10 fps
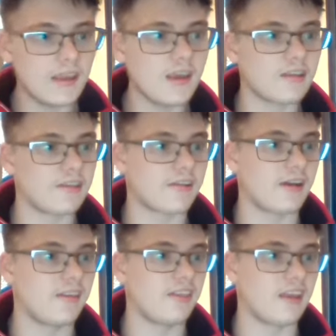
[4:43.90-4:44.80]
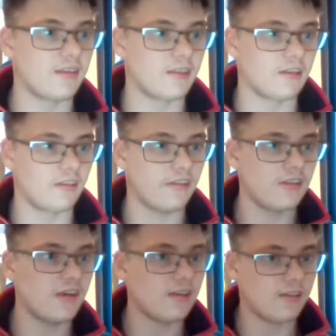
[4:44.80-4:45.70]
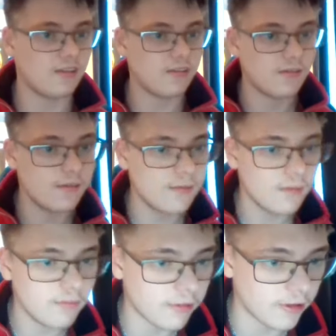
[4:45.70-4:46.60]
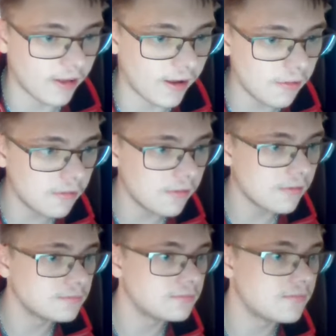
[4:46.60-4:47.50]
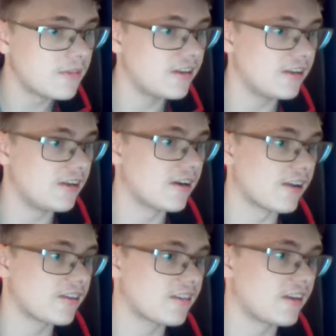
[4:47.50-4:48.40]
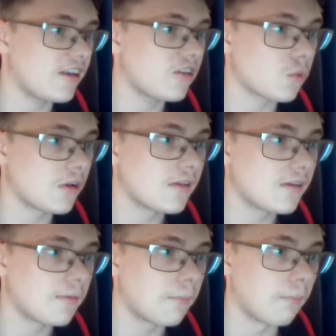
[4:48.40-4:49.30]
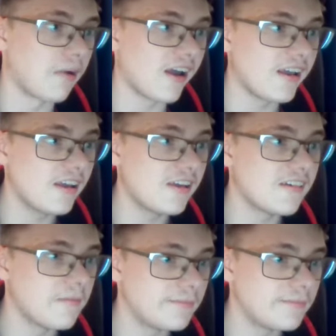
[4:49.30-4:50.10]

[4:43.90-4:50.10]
Yes, I think that's it for now. See you guys in the next one. Bye.